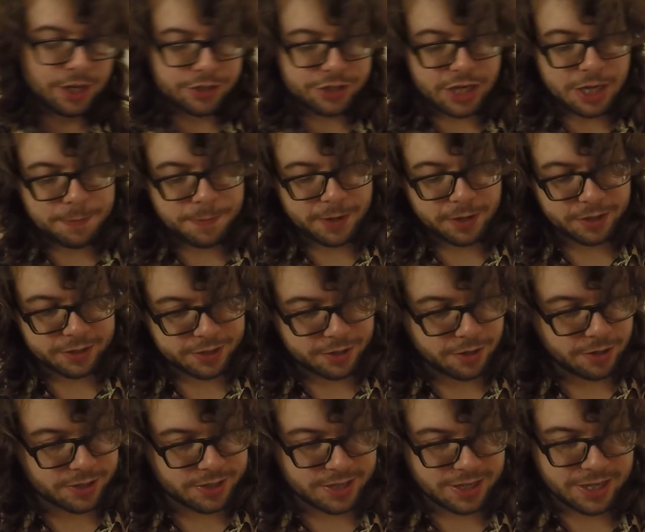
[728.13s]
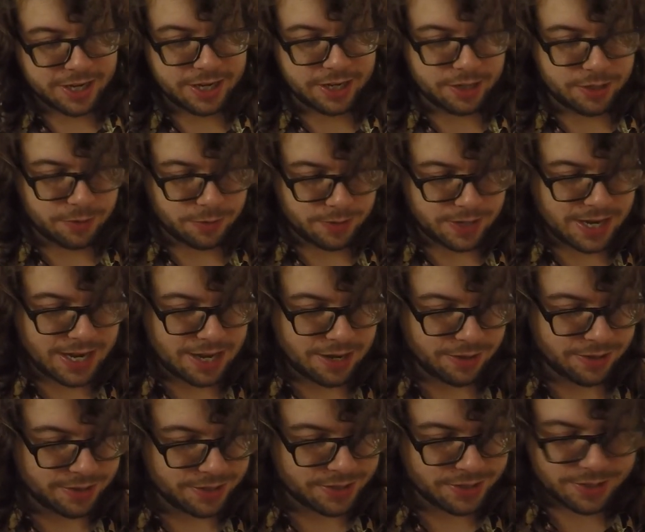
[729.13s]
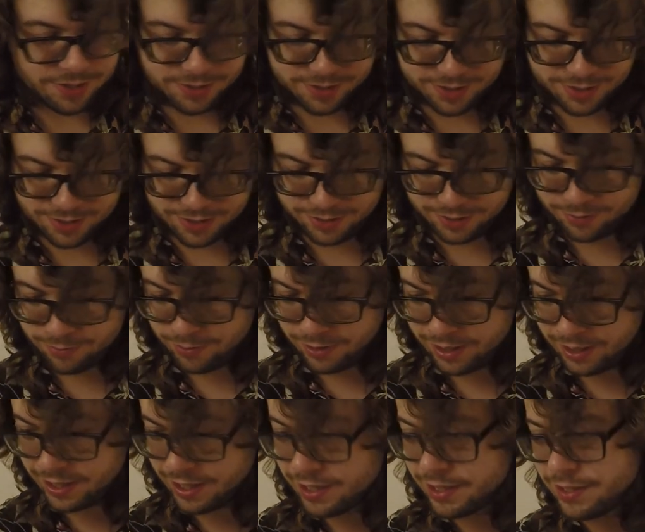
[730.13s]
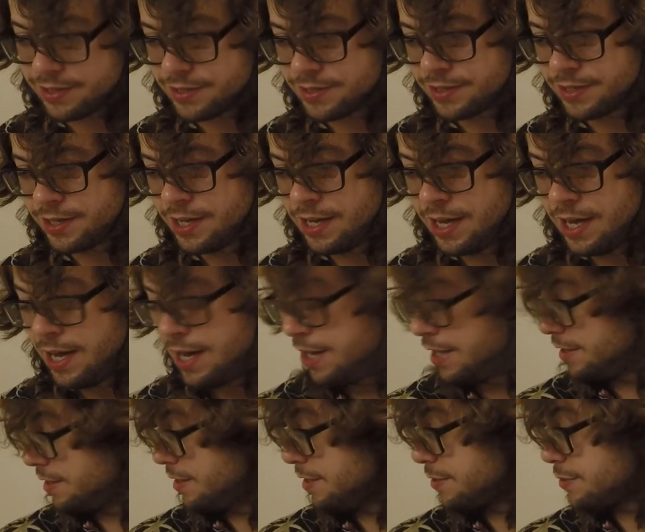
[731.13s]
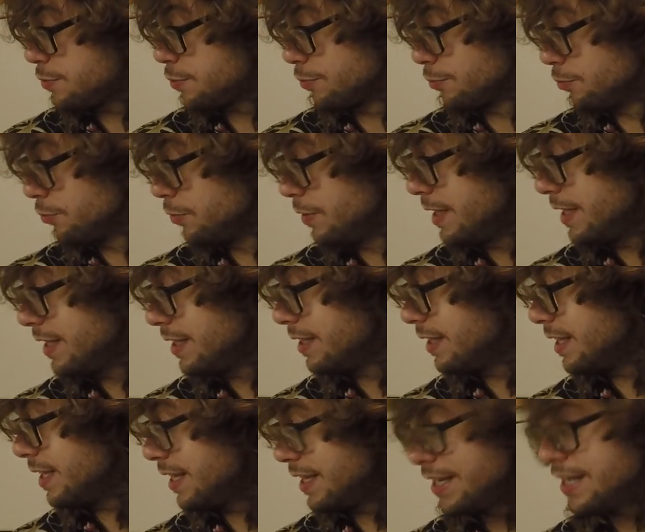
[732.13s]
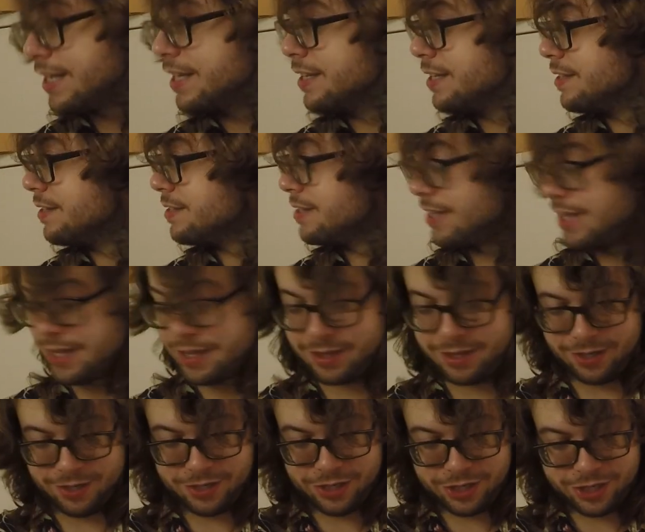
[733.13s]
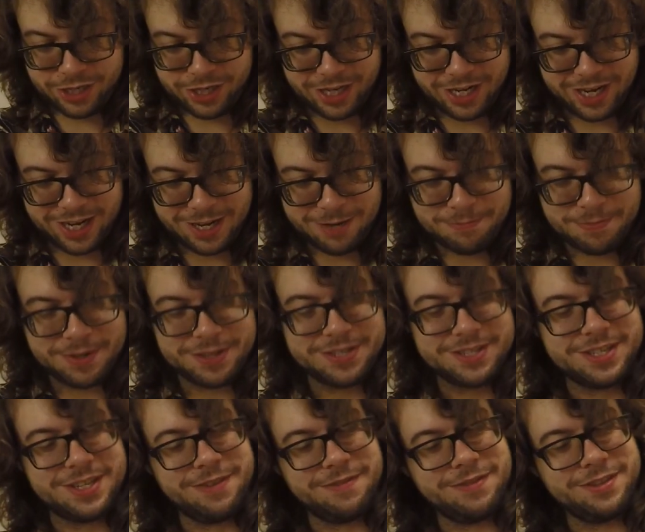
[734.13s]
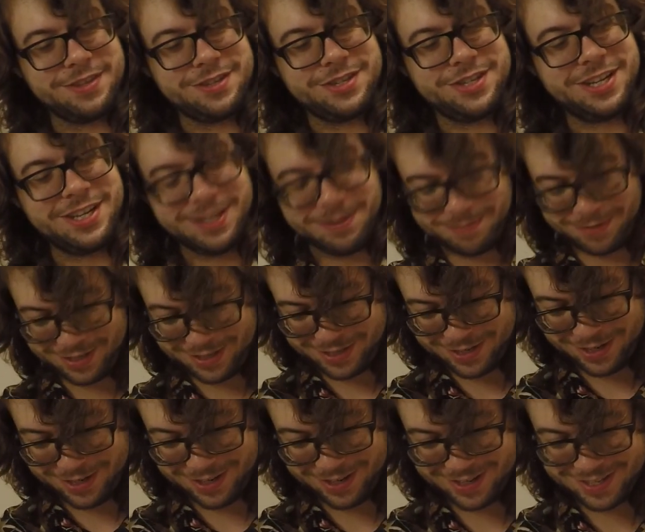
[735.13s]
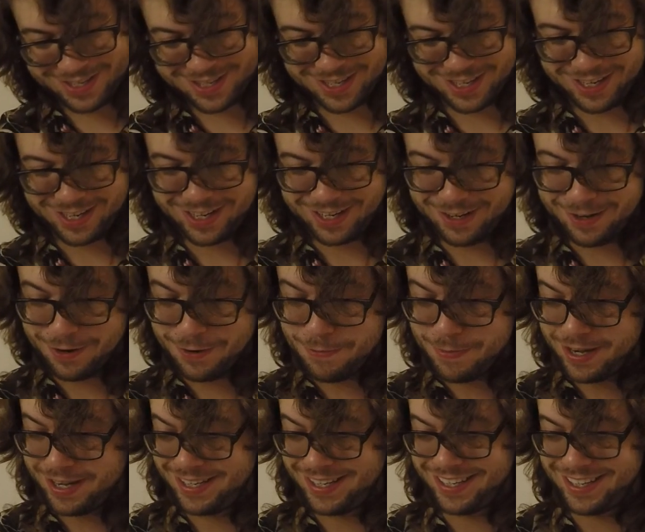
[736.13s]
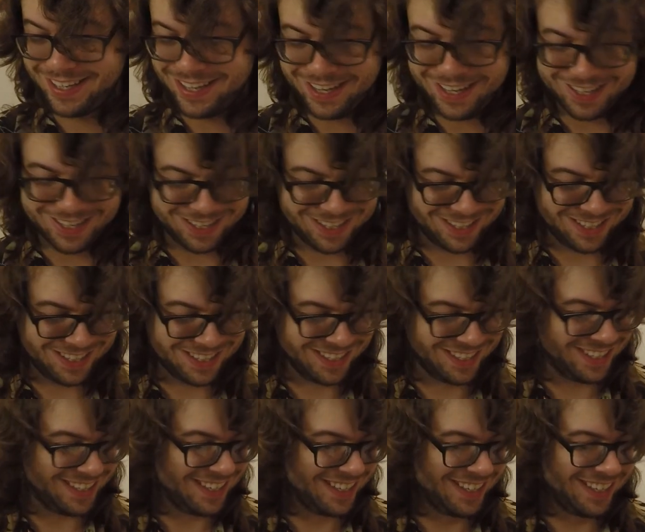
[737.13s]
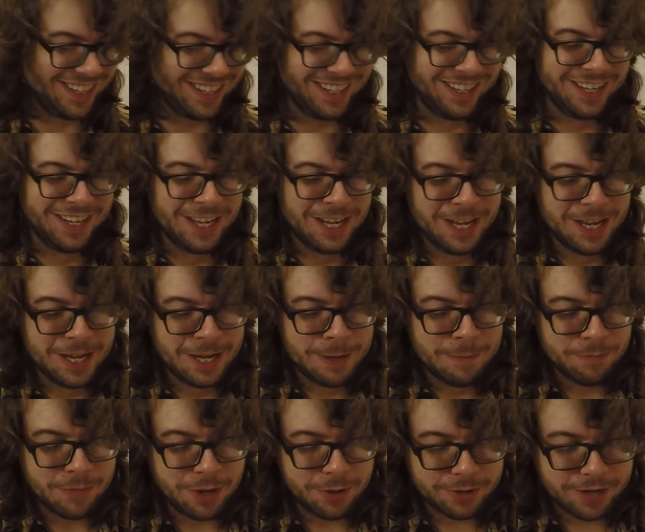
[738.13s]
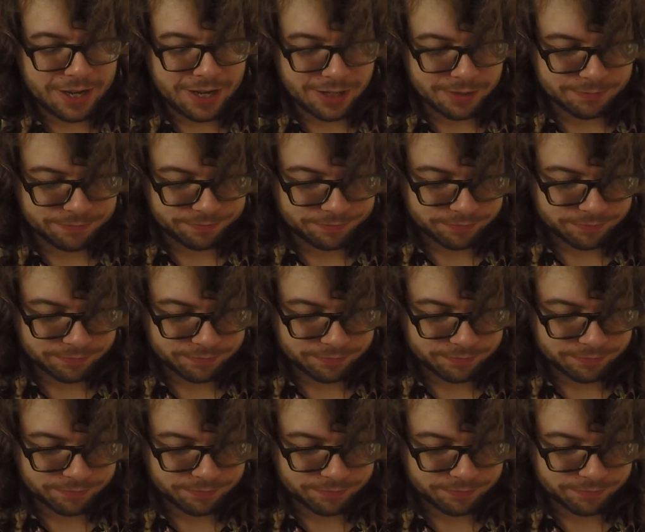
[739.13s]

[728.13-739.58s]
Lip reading: cheapo guitar sling. Wow, this really is. This really is like the cheapest of the cheap guitar sling. Oh my god. Okay.